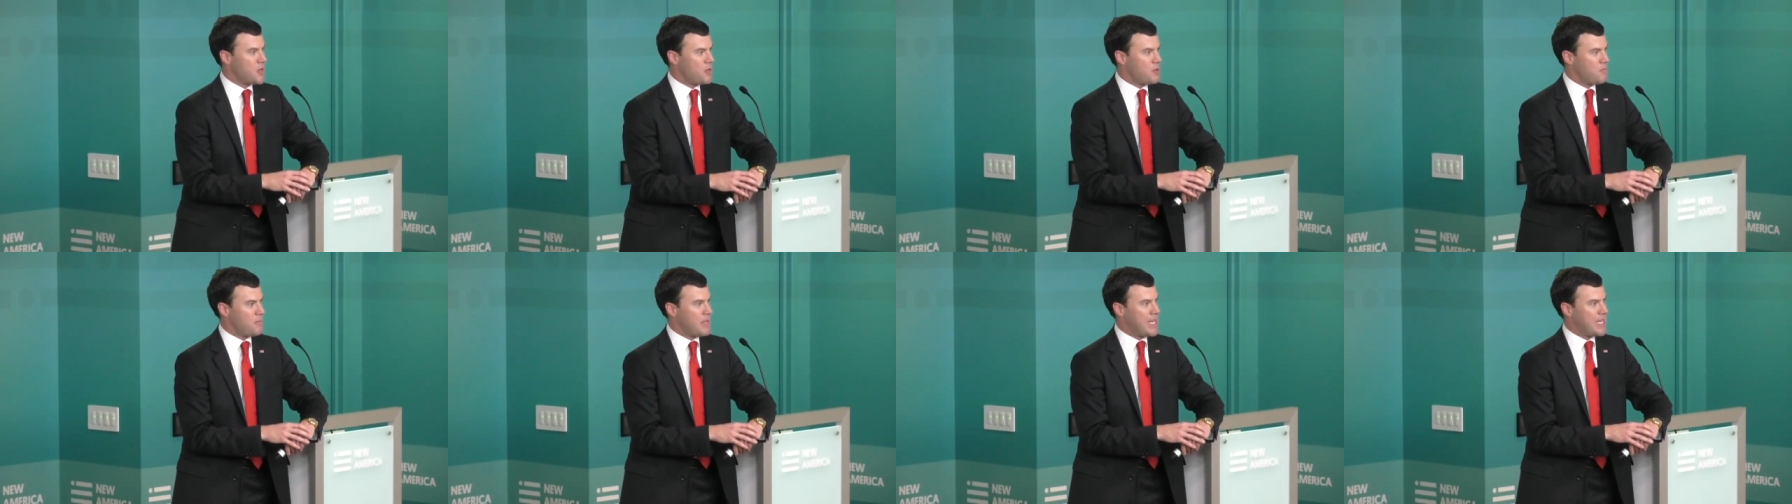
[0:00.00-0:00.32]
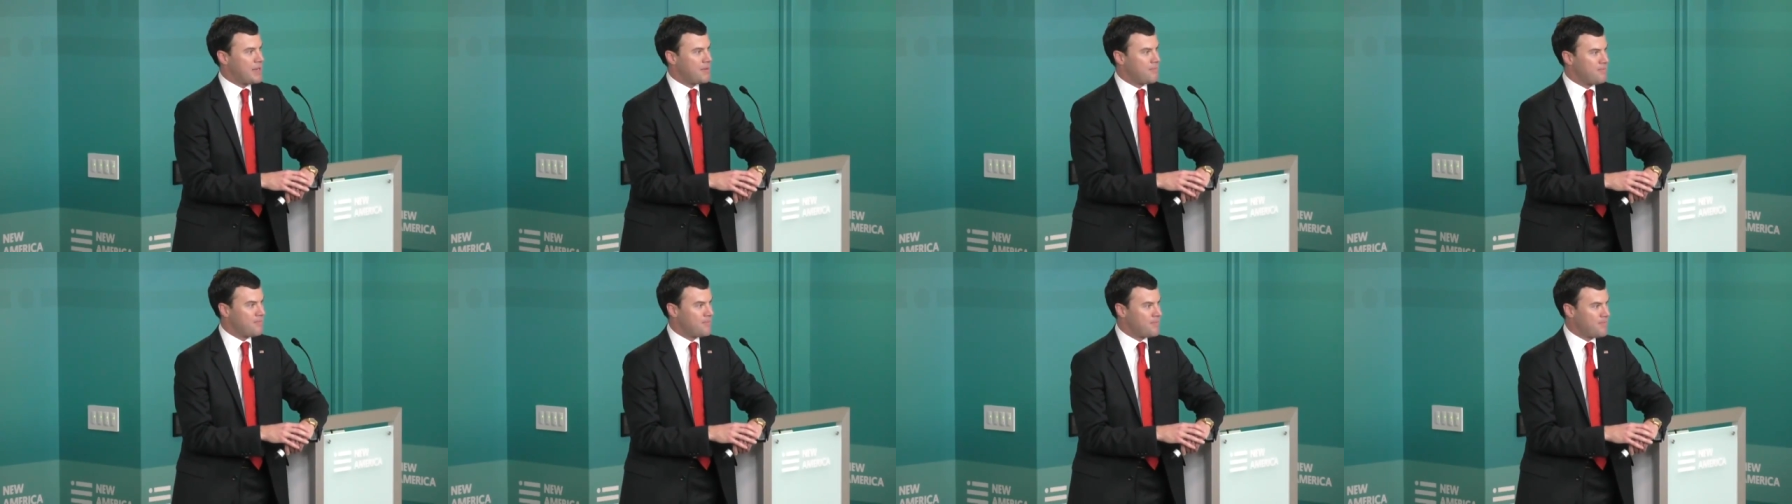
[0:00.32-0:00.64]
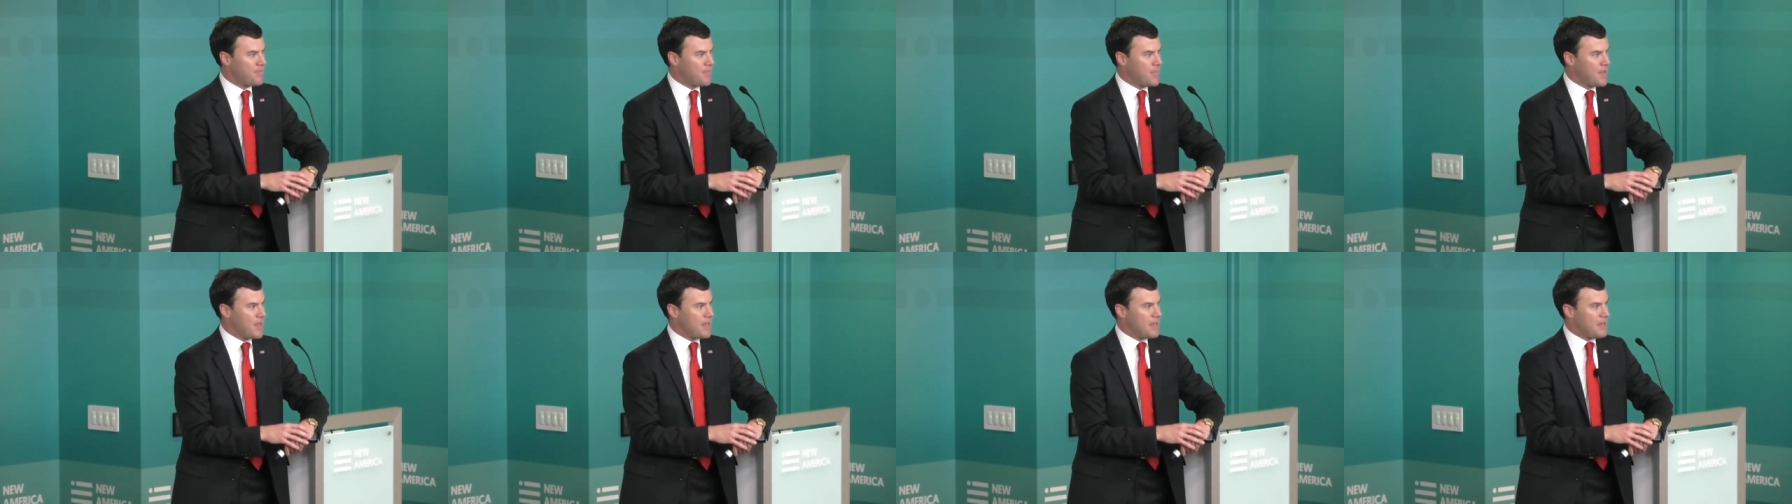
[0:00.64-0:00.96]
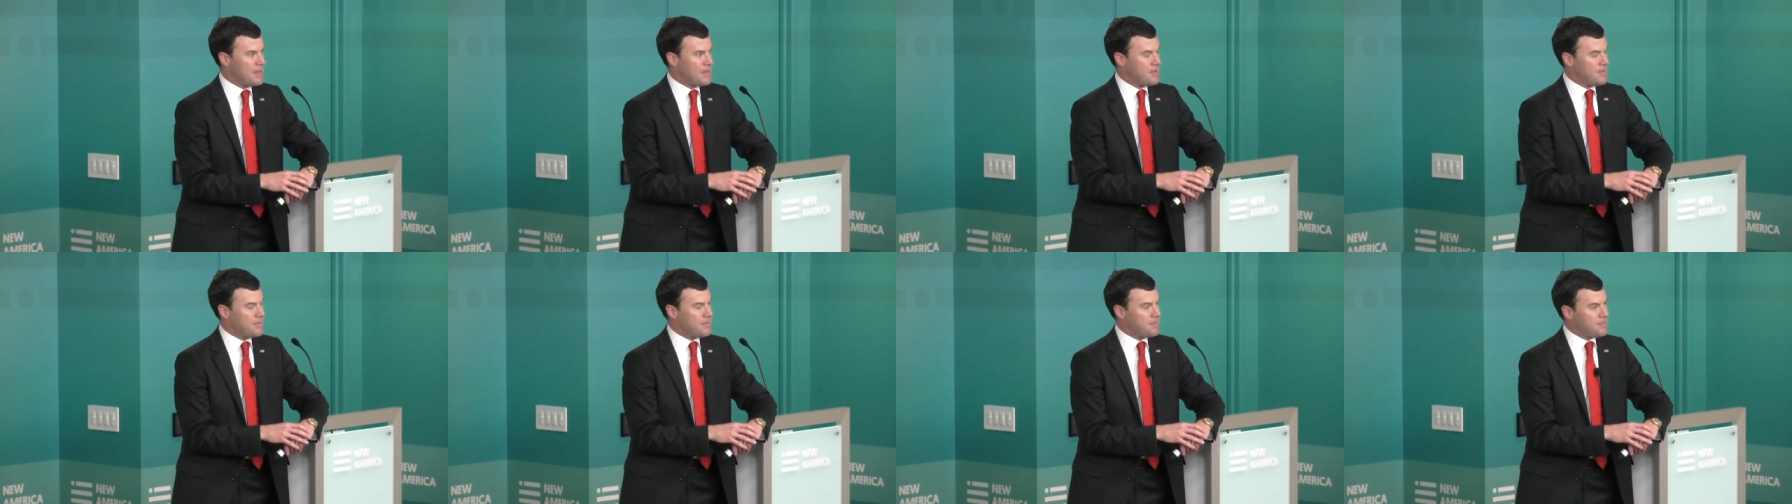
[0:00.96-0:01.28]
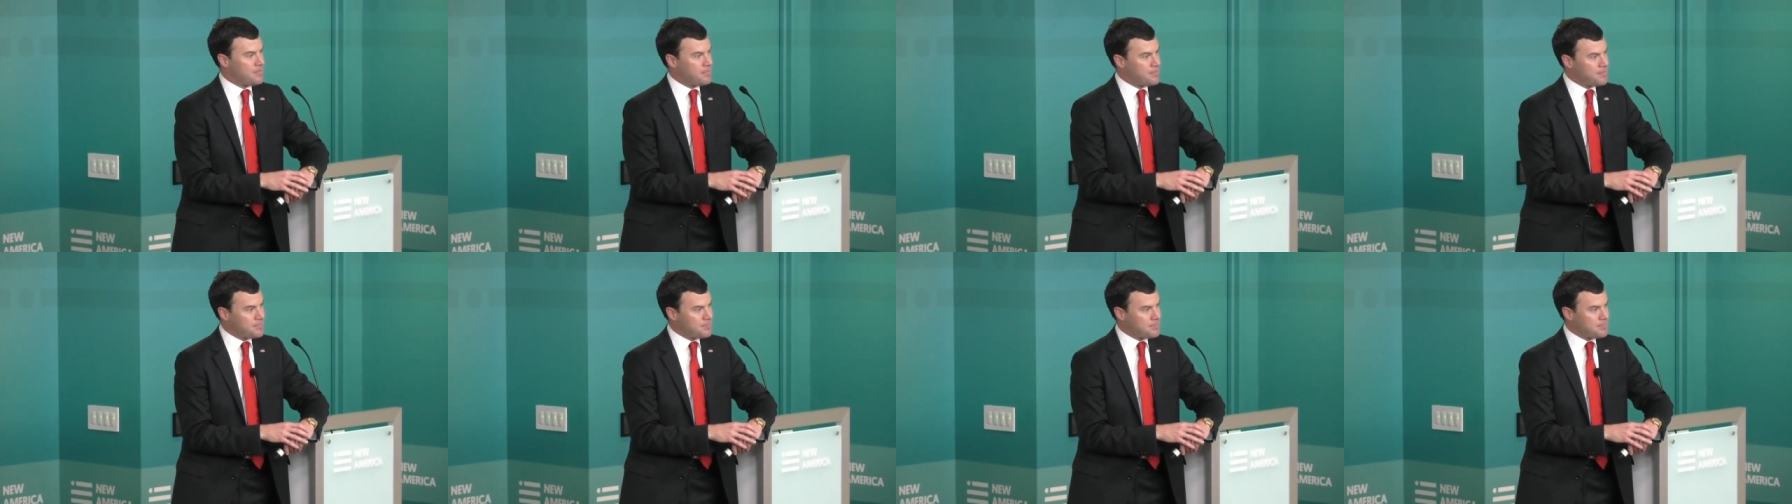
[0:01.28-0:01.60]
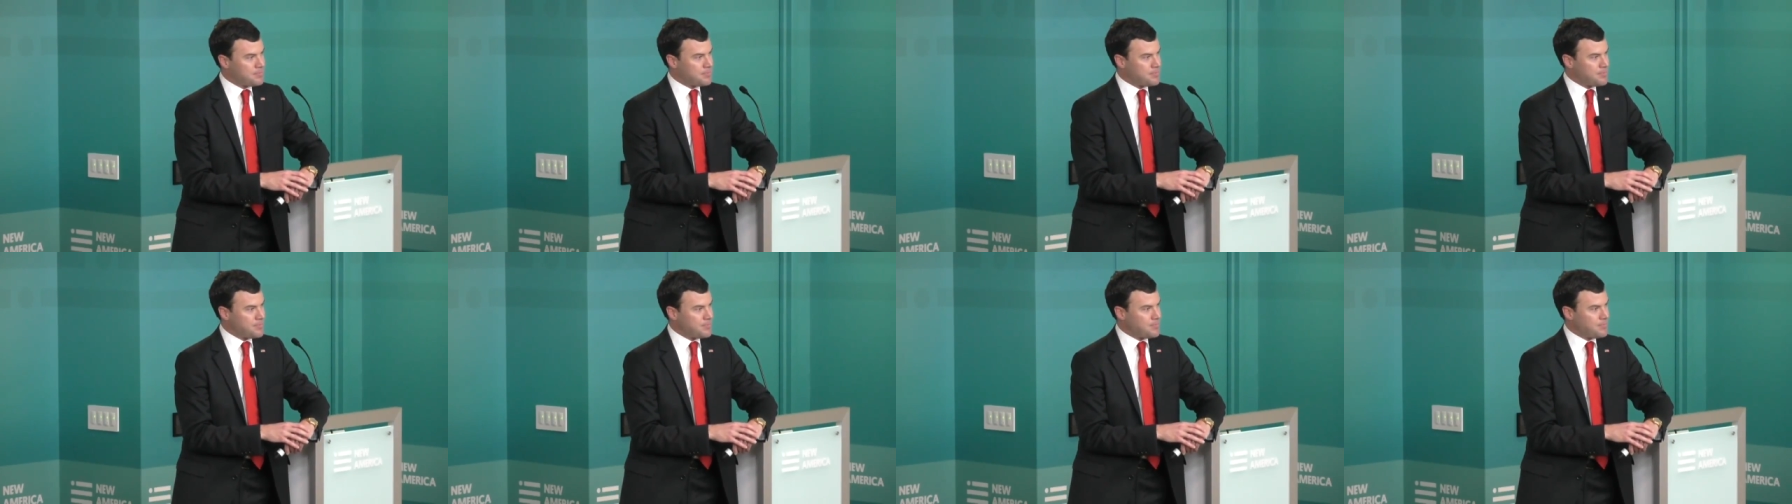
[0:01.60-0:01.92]
domain. Is it
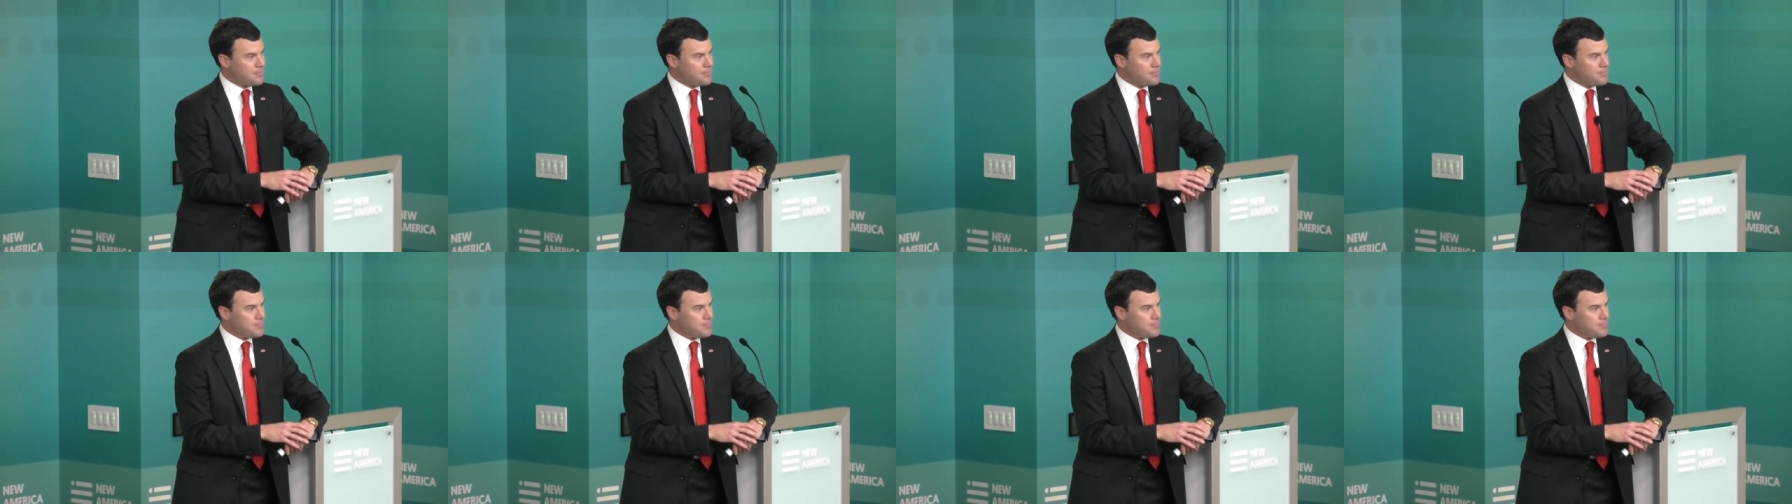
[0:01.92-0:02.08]
possible?